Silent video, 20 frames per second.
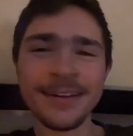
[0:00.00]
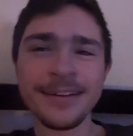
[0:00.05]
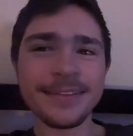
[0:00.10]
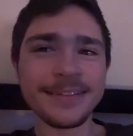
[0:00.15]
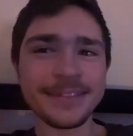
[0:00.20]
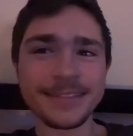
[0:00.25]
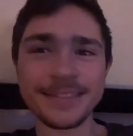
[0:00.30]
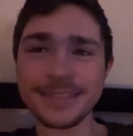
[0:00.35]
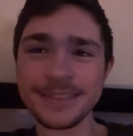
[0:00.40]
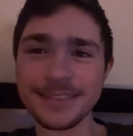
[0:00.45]

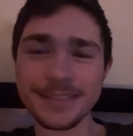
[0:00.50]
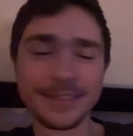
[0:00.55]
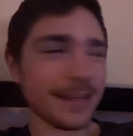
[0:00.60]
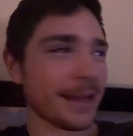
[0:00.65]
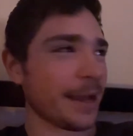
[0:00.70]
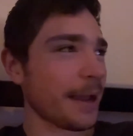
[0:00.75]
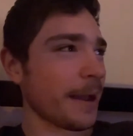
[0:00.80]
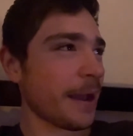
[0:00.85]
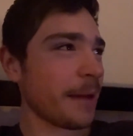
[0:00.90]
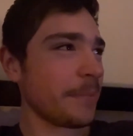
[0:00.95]
This is,
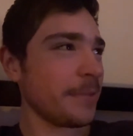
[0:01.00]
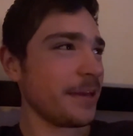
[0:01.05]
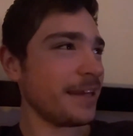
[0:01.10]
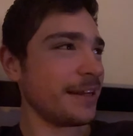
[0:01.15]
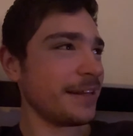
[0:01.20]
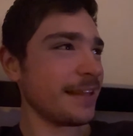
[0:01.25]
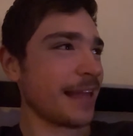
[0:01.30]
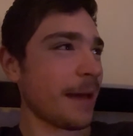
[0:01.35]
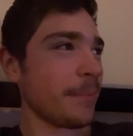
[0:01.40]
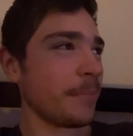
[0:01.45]
I
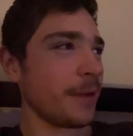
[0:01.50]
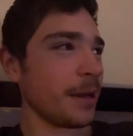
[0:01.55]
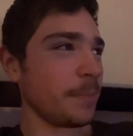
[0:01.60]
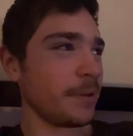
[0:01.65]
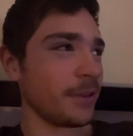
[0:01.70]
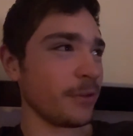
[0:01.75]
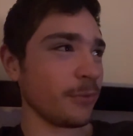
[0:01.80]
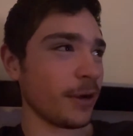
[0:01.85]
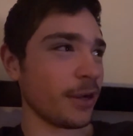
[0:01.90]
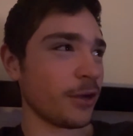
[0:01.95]
mean, that might be
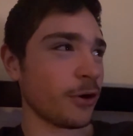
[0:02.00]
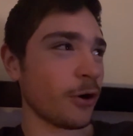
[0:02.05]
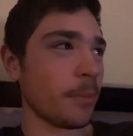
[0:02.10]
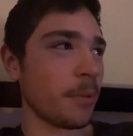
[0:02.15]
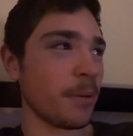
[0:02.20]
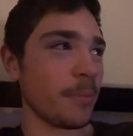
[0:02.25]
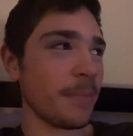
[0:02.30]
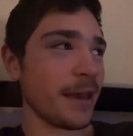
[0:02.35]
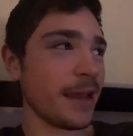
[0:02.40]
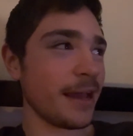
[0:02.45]
the right call,
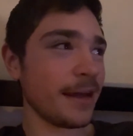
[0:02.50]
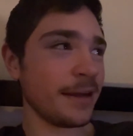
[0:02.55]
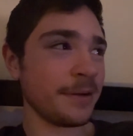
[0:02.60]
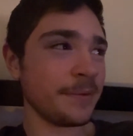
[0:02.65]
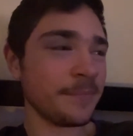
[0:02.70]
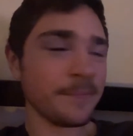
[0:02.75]
but man.